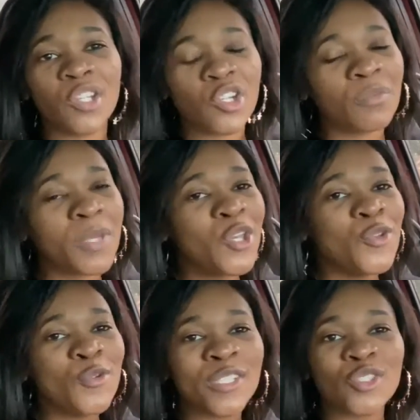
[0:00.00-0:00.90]
on him.
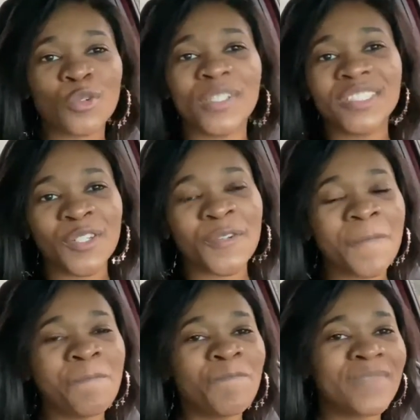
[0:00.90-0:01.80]
You can trust on him.